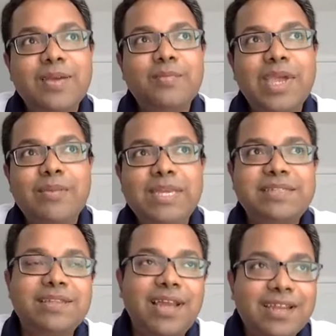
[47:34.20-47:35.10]
maybe
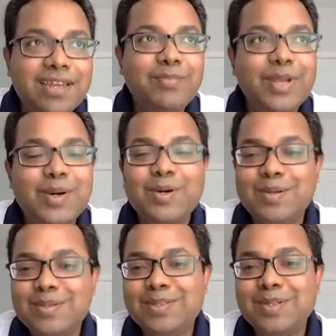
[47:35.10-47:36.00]
slightly
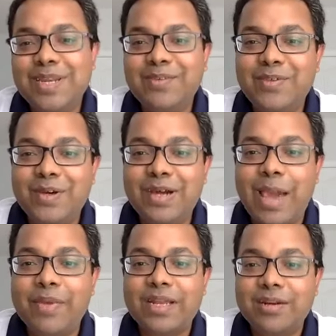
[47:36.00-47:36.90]
below to live your
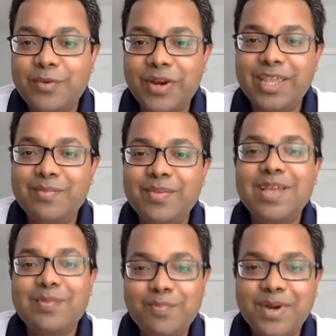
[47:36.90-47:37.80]
American dream,
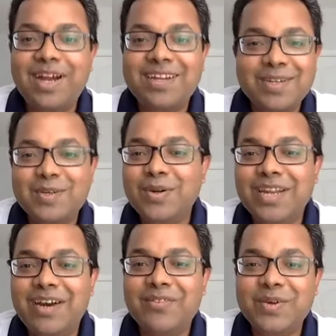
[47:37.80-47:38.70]
but good
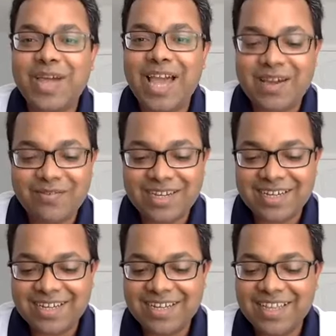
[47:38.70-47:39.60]
enough to have
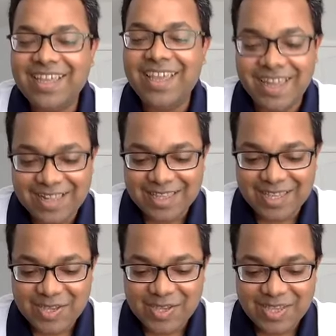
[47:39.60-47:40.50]
a
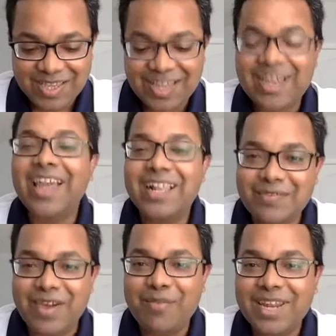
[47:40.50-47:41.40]
healthy healthy
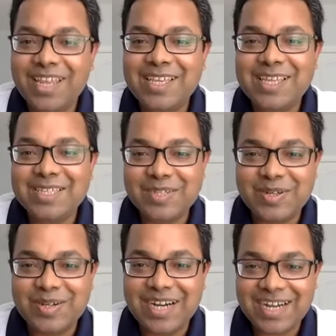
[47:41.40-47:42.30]
family.
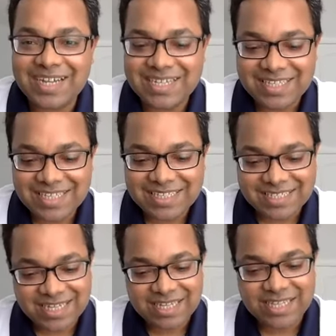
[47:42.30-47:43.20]
So yes,
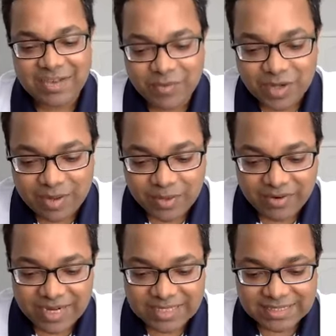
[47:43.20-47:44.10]
they would
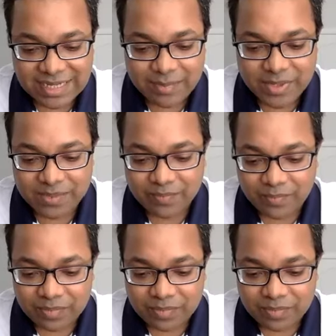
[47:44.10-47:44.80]
provide a stipend.